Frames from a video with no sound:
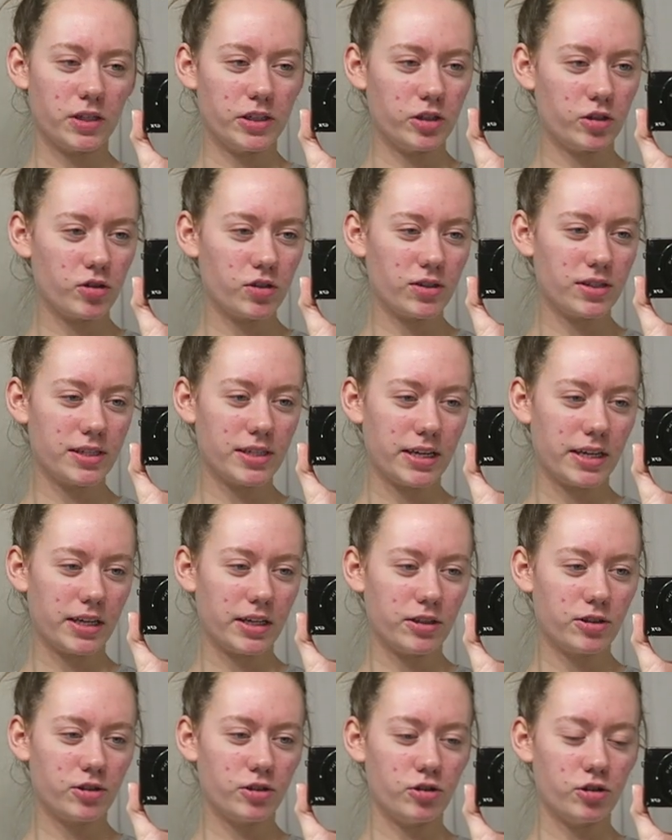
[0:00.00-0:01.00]

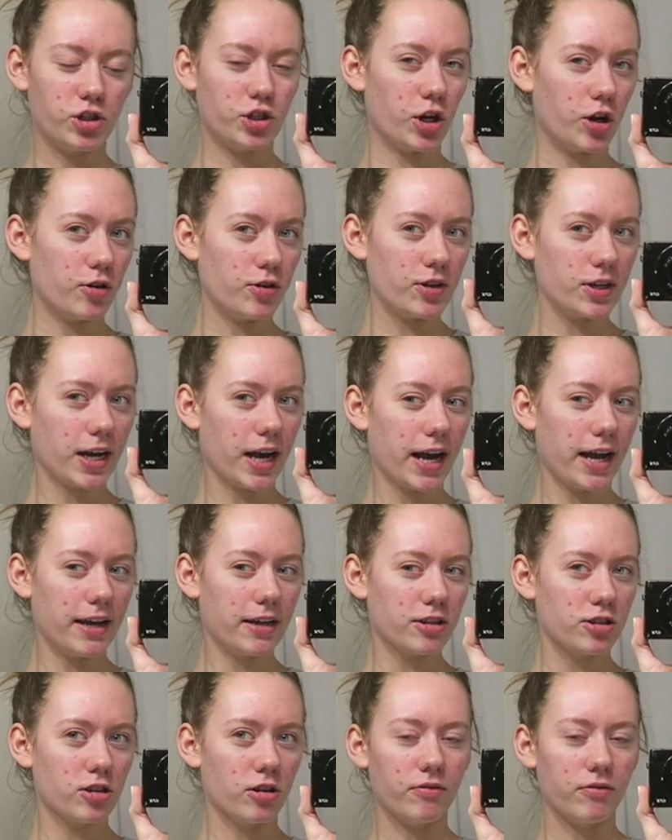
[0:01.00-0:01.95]
interesting to show you guys.